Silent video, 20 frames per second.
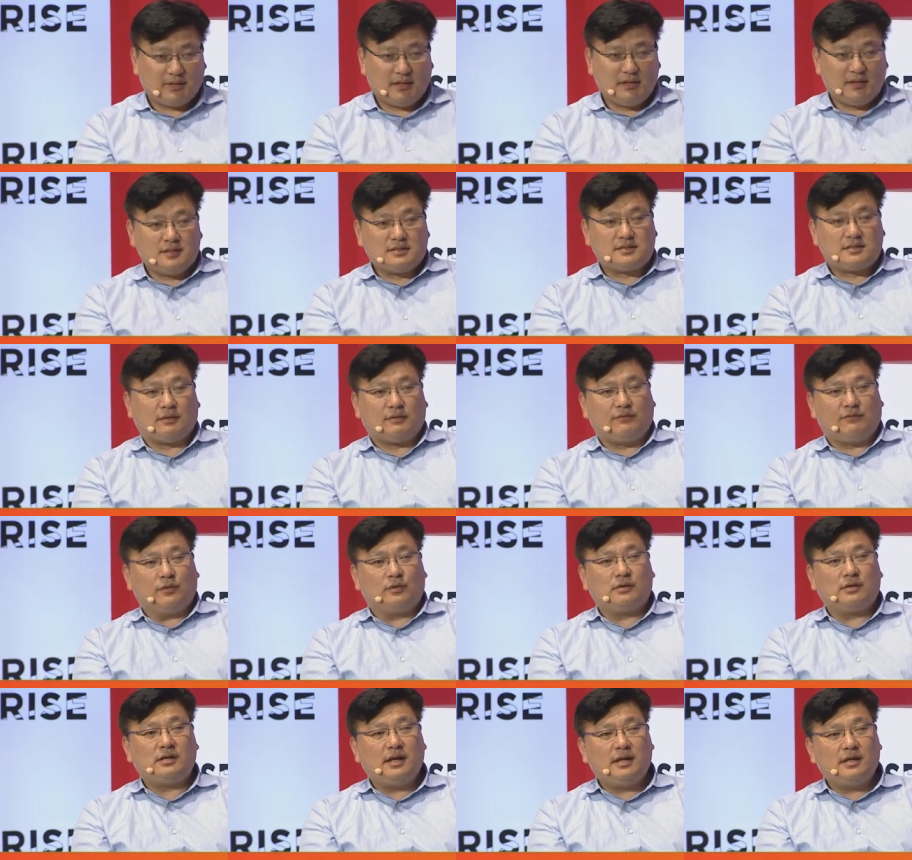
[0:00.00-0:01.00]
So if
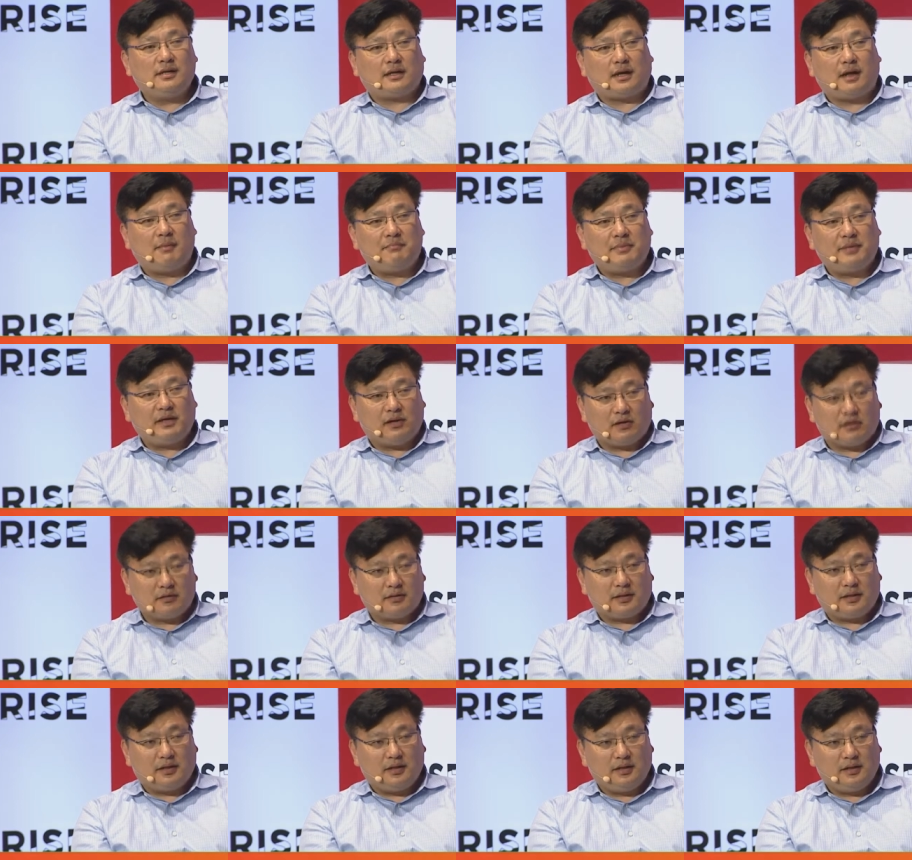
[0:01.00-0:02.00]
you're in a company
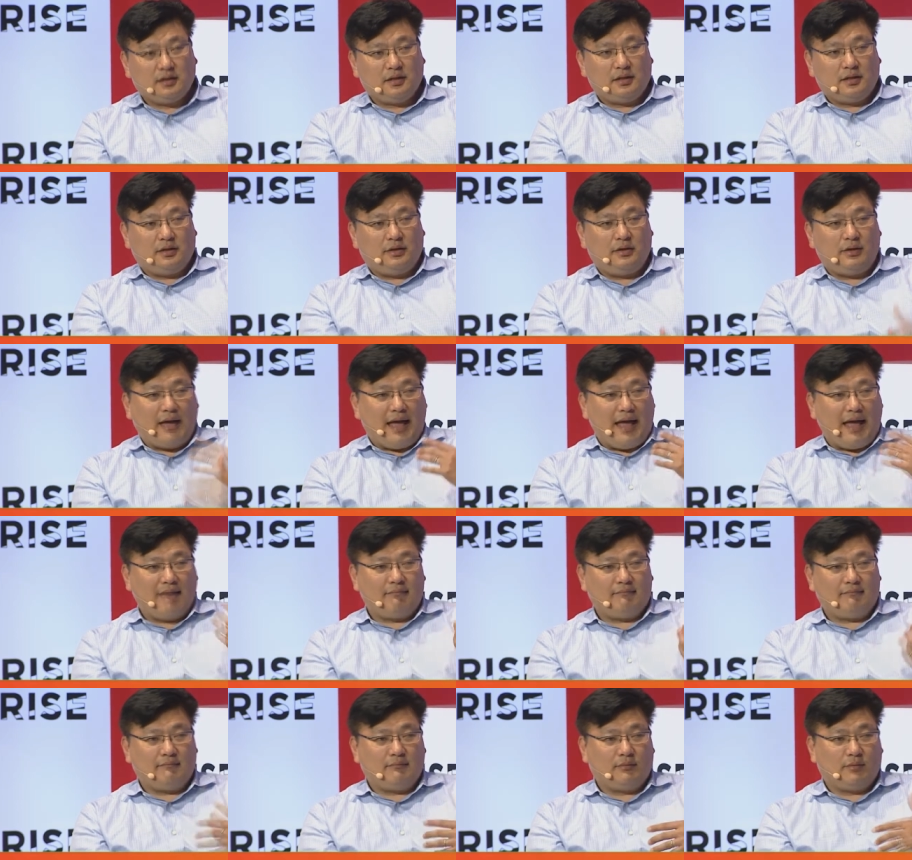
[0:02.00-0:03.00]
early, you
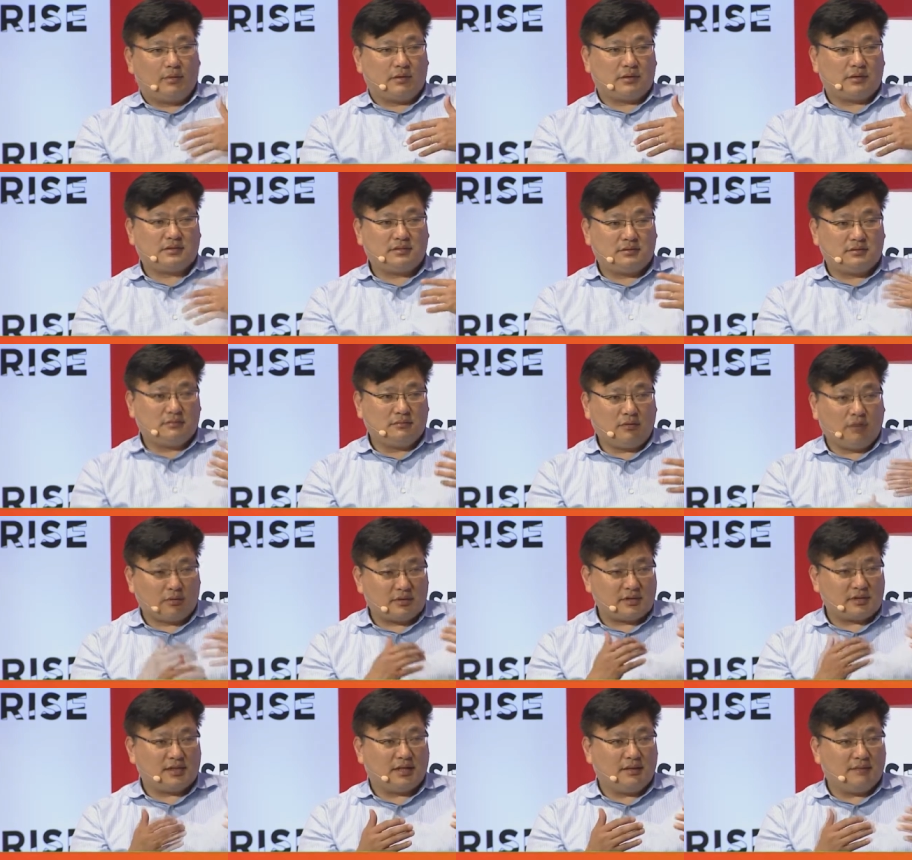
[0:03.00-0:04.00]
have more
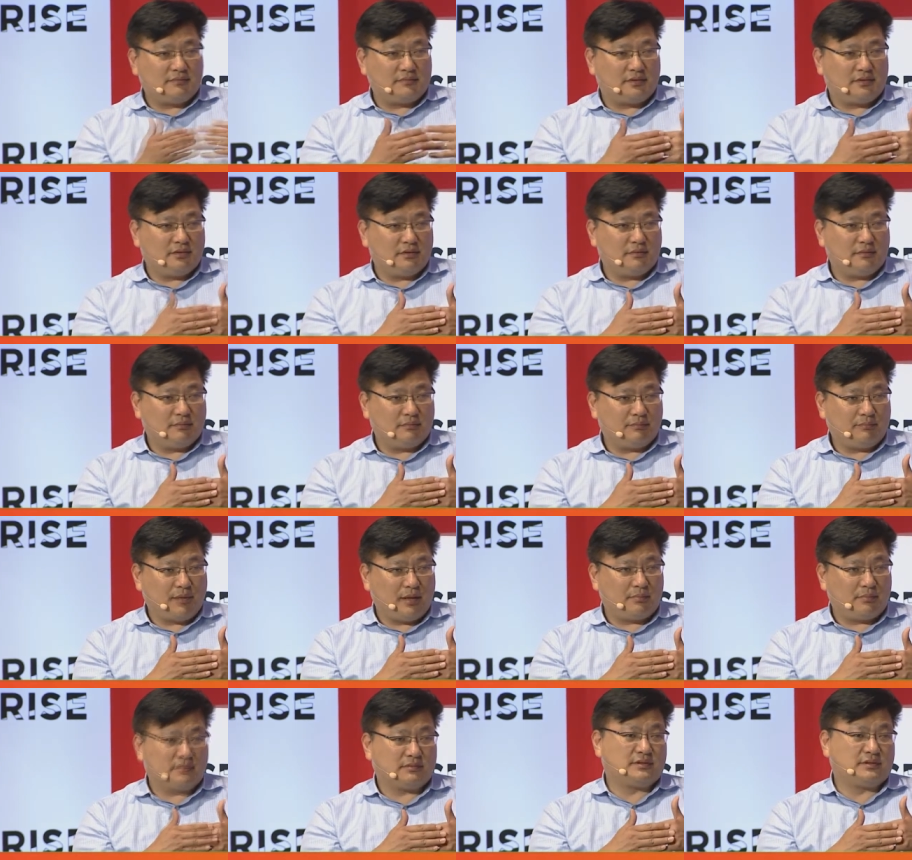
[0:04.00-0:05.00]
ownership to be
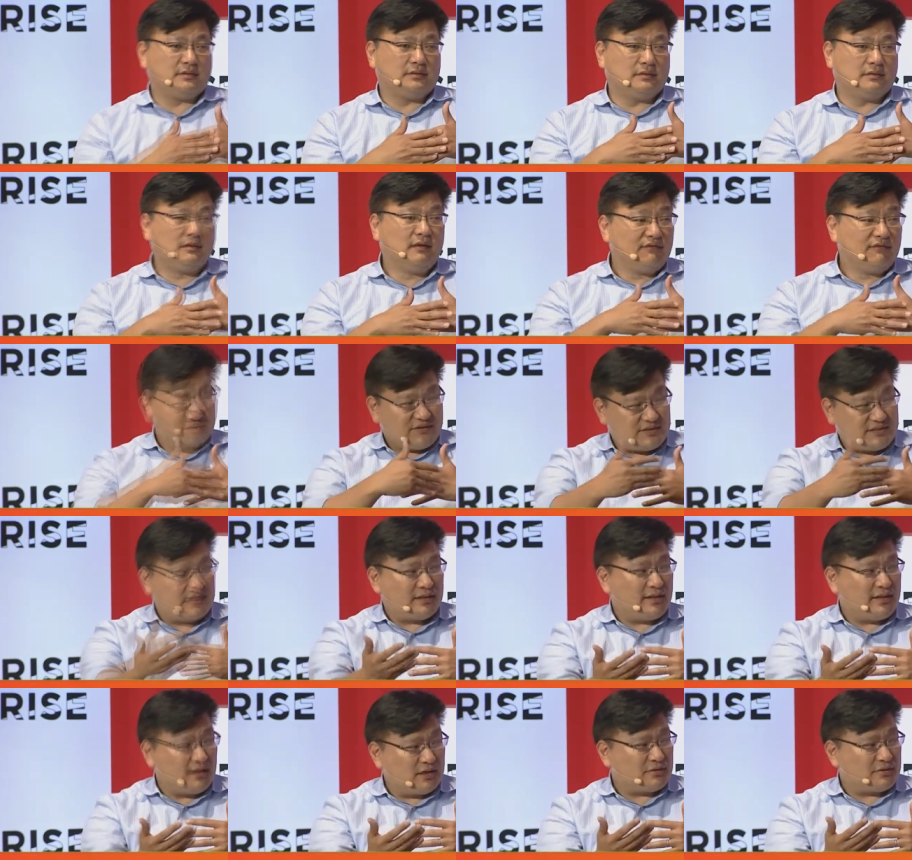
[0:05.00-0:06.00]
able to
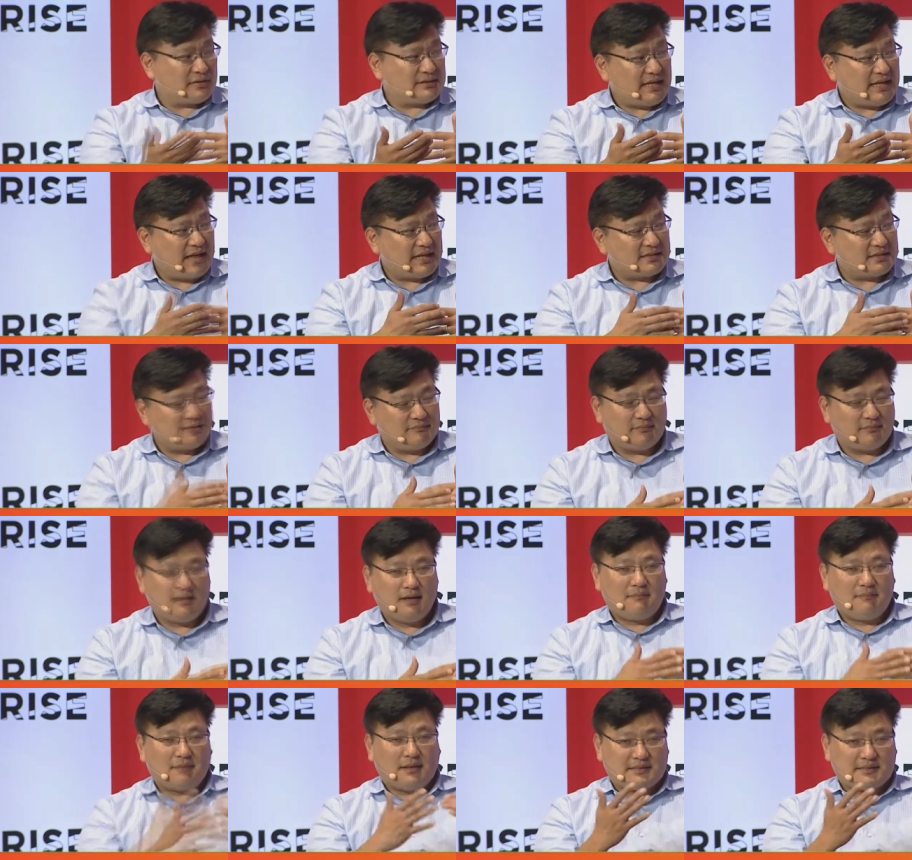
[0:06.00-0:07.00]
facilitate a transaction
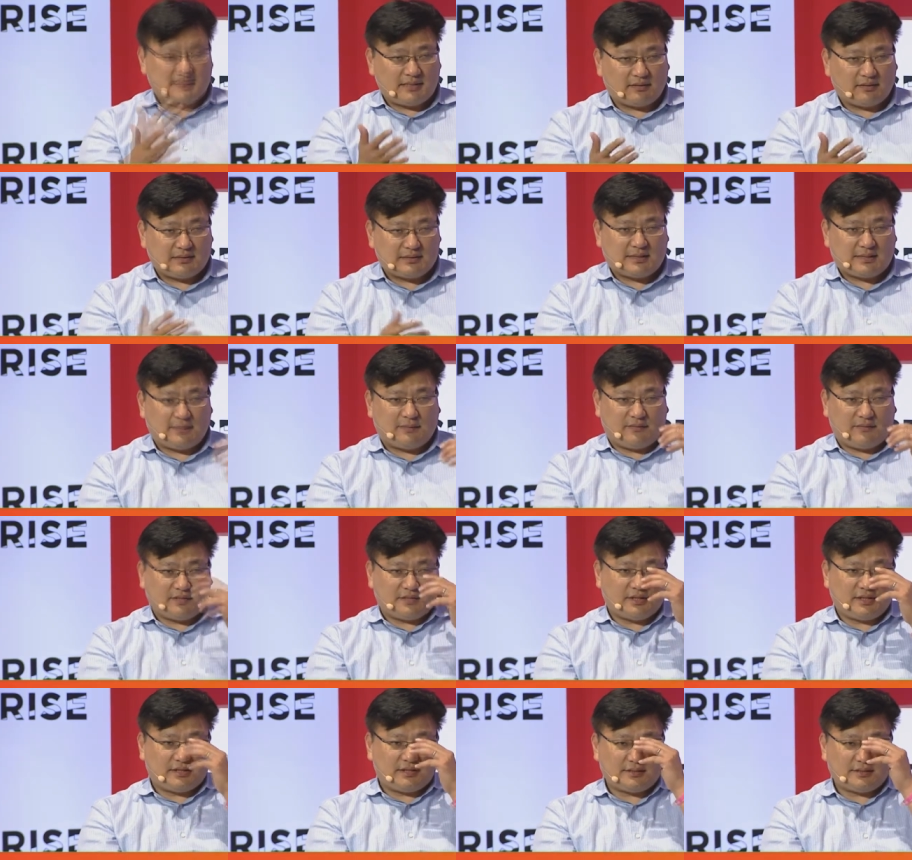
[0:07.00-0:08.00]
by selling some of the
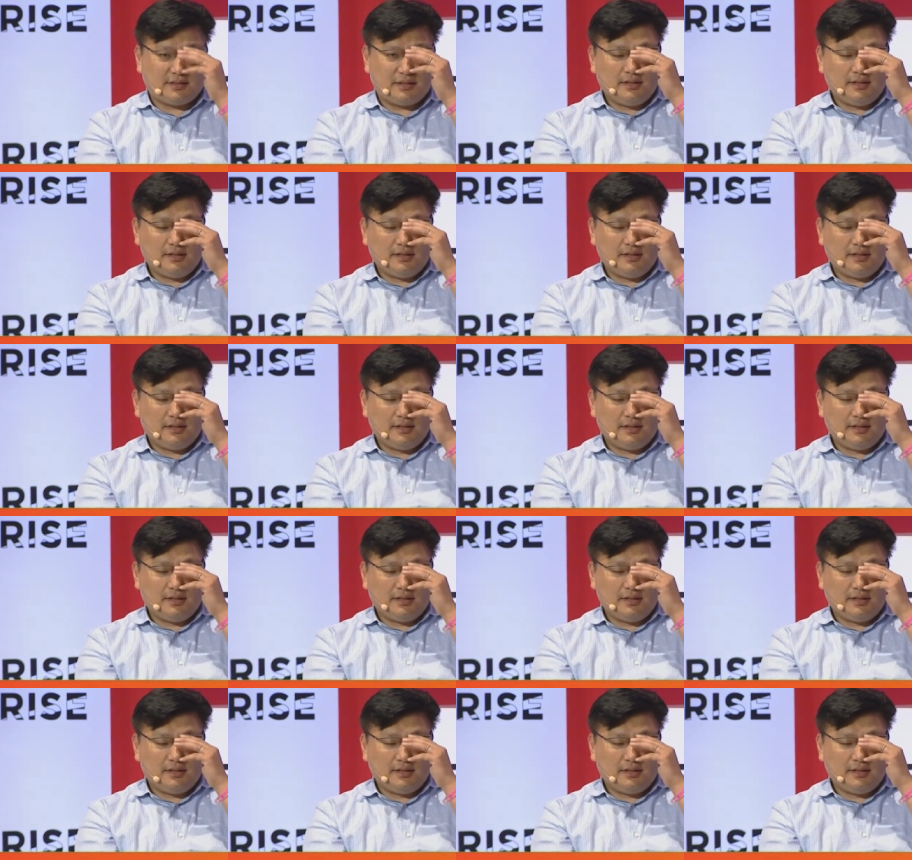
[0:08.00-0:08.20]
shares.